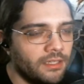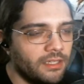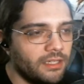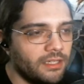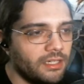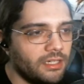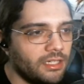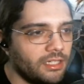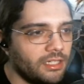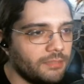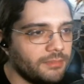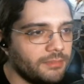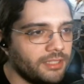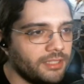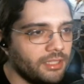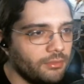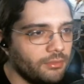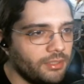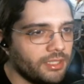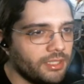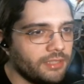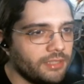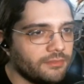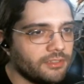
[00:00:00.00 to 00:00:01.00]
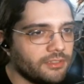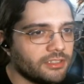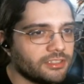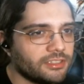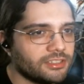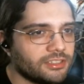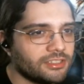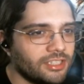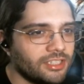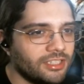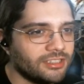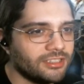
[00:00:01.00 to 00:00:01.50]
Now we have a
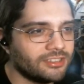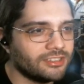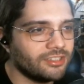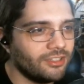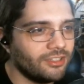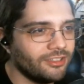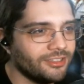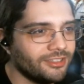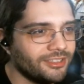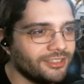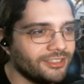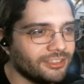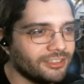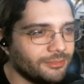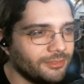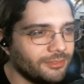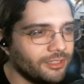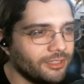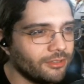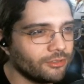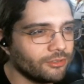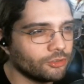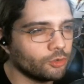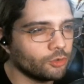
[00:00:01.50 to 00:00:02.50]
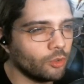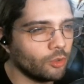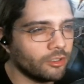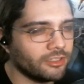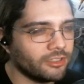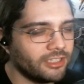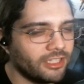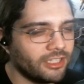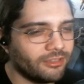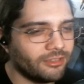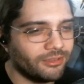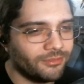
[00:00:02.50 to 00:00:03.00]
Solidism, another Zorc deck.